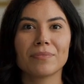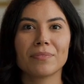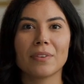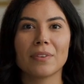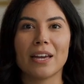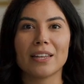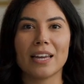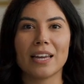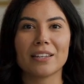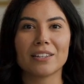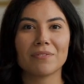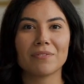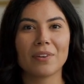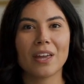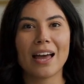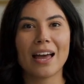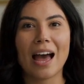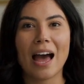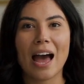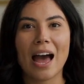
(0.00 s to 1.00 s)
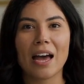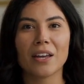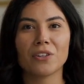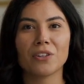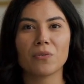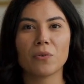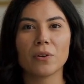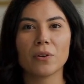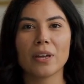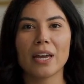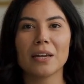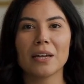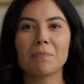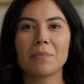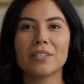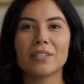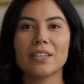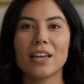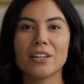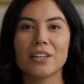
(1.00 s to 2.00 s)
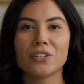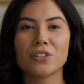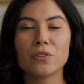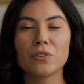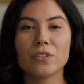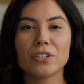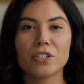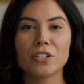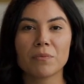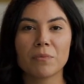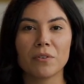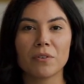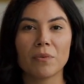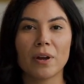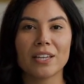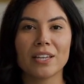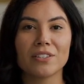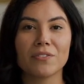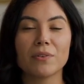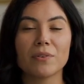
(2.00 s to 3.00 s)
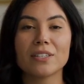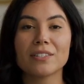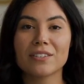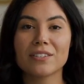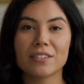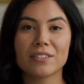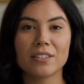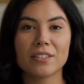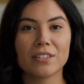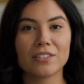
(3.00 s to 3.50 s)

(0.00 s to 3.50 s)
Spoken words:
Identify actual and potential human rights risks